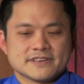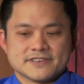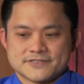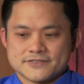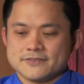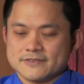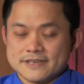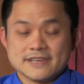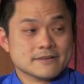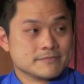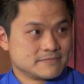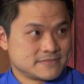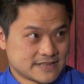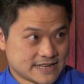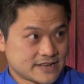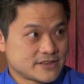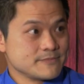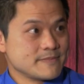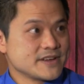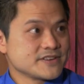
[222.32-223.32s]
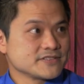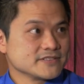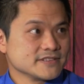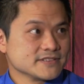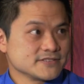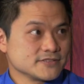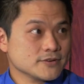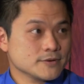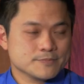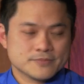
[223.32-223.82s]
right. So yeah, like you mentioned,
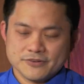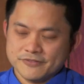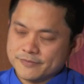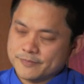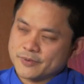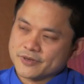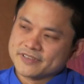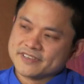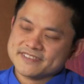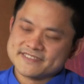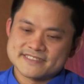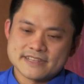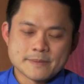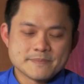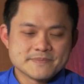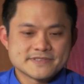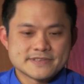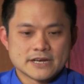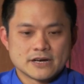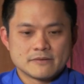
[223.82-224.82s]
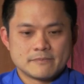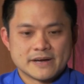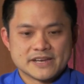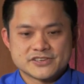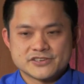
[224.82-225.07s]
so pluripotent okay. stem cell by